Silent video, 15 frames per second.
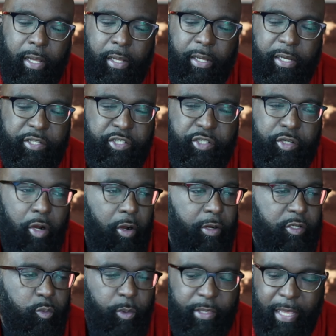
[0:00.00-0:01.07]
it
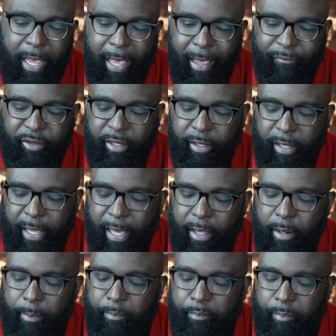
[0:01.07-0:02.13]
starts with having
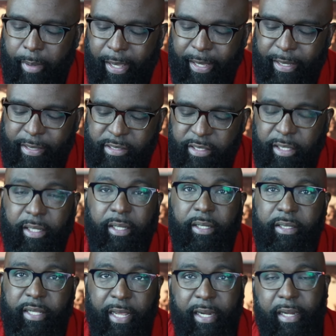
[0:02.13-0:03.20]
an amazing
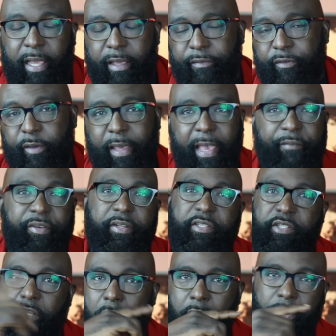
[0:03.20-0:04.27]
day. Now, if you haven't
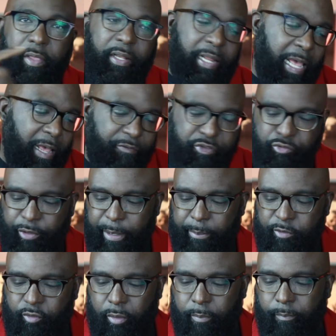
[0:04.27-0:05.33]
saw the live
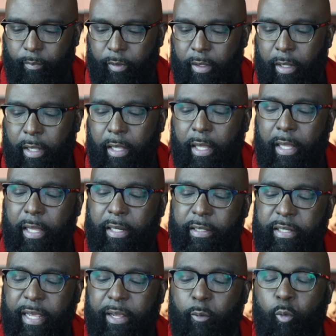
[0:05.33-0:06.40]
streams from
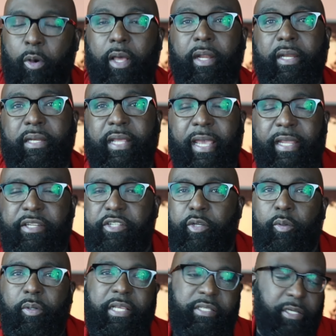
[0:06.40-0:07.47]
day 1 and day
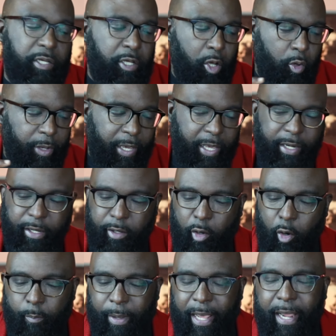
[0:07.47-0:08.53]
2, listen, go ahead and
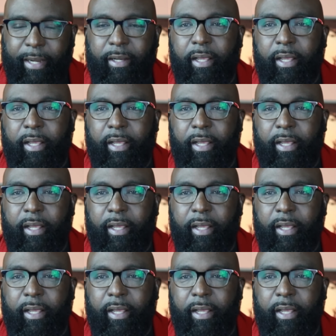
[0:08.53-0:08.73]
go back